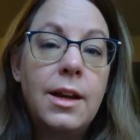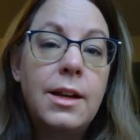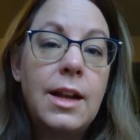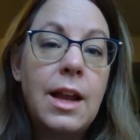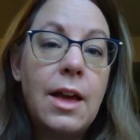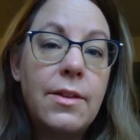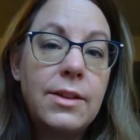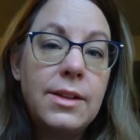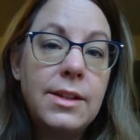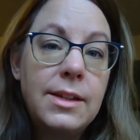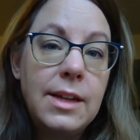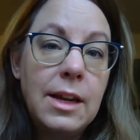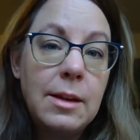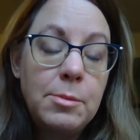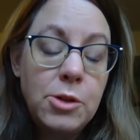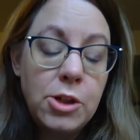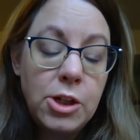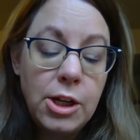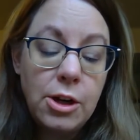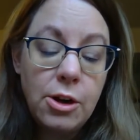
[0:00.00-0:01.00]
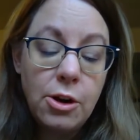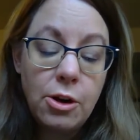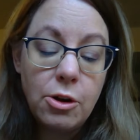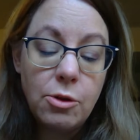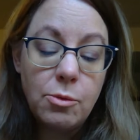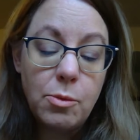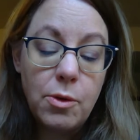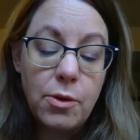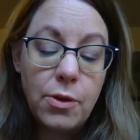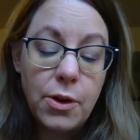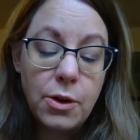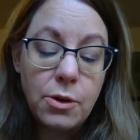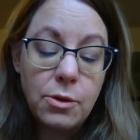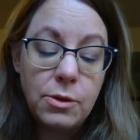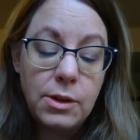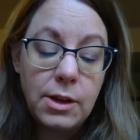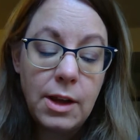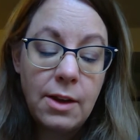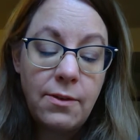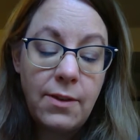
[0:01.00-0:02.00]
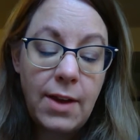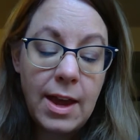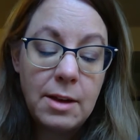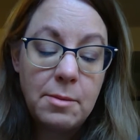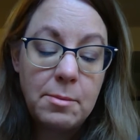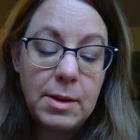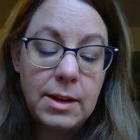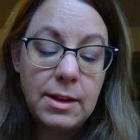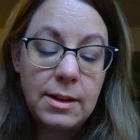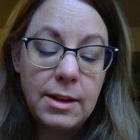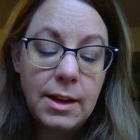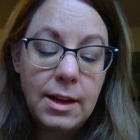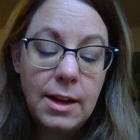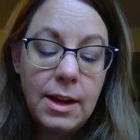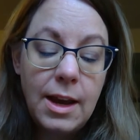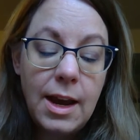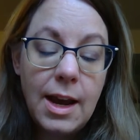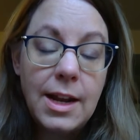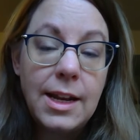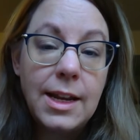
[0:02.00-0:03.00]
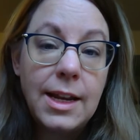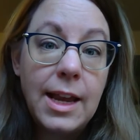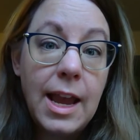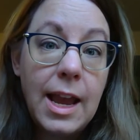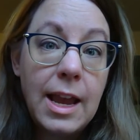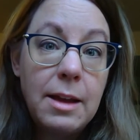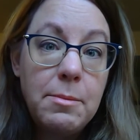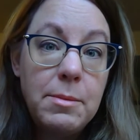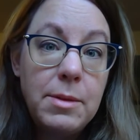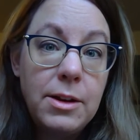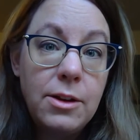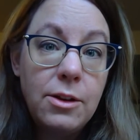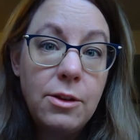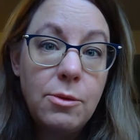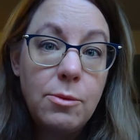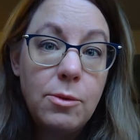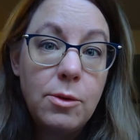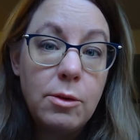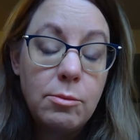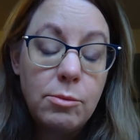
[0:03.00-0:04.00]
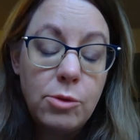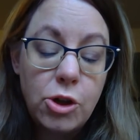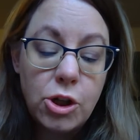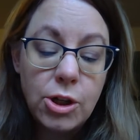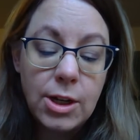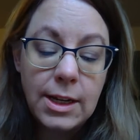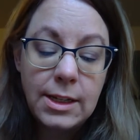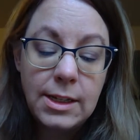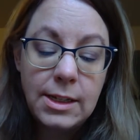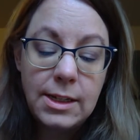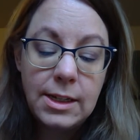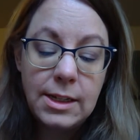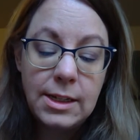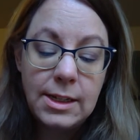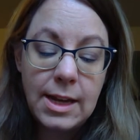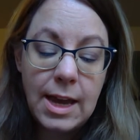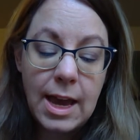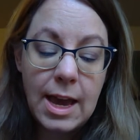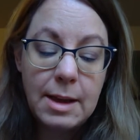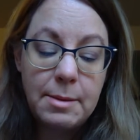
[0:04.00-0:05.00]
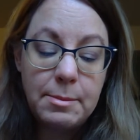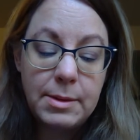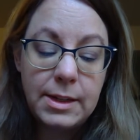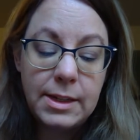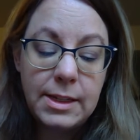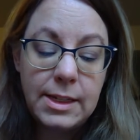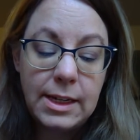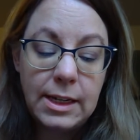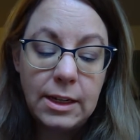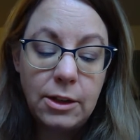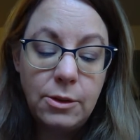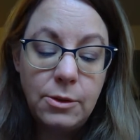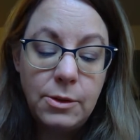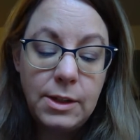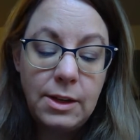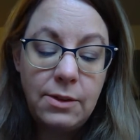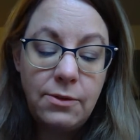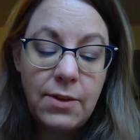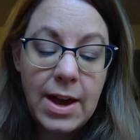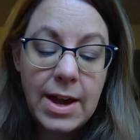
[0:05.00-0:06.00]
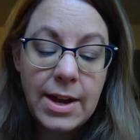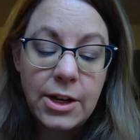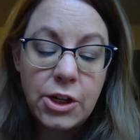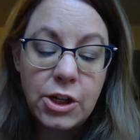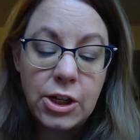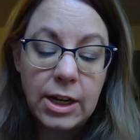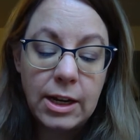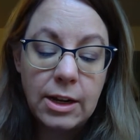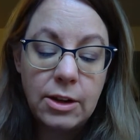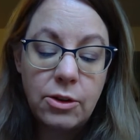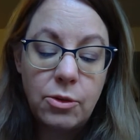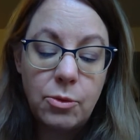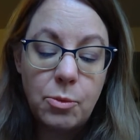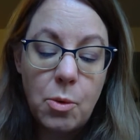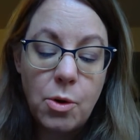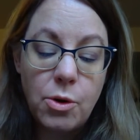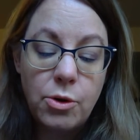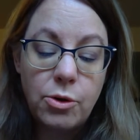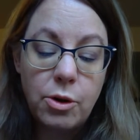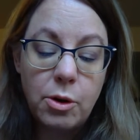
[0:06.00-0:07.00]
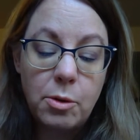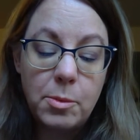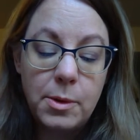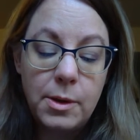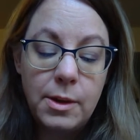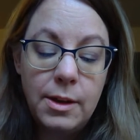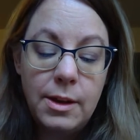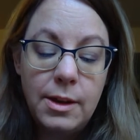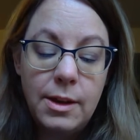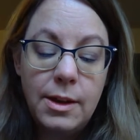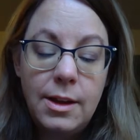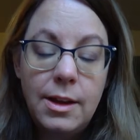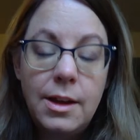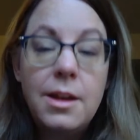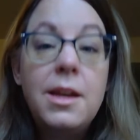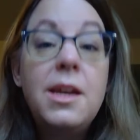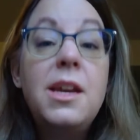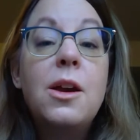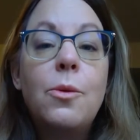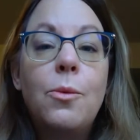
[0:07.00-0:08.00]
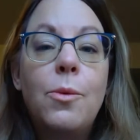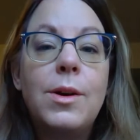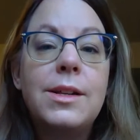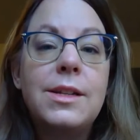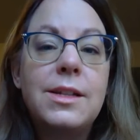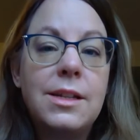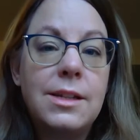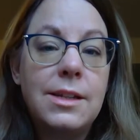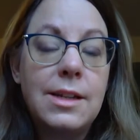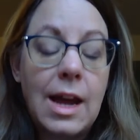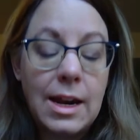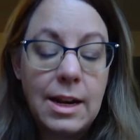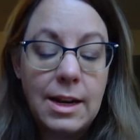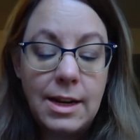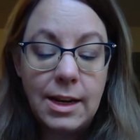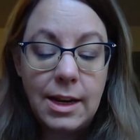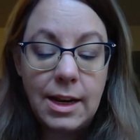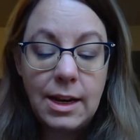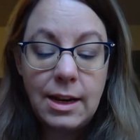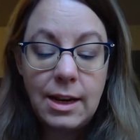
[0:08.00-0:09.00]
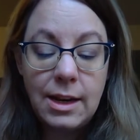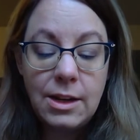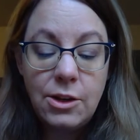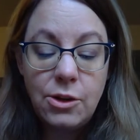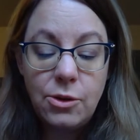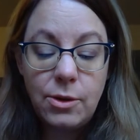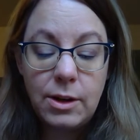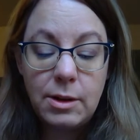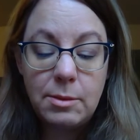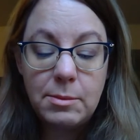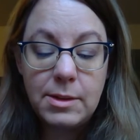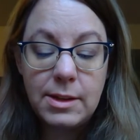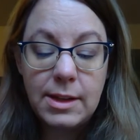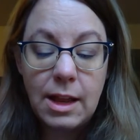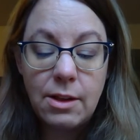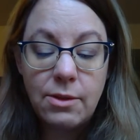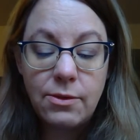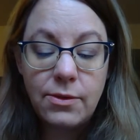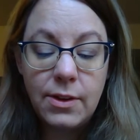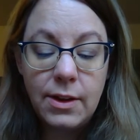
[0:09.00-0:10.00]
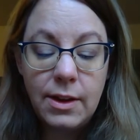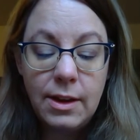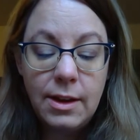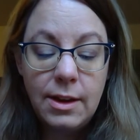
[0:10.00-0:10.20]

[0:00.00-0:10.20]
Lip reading: Now the steps she heard were those of Edmund, and he came into the room just in time to see Lucy vanishing into the wardrobe. He at once decided to get into it himself,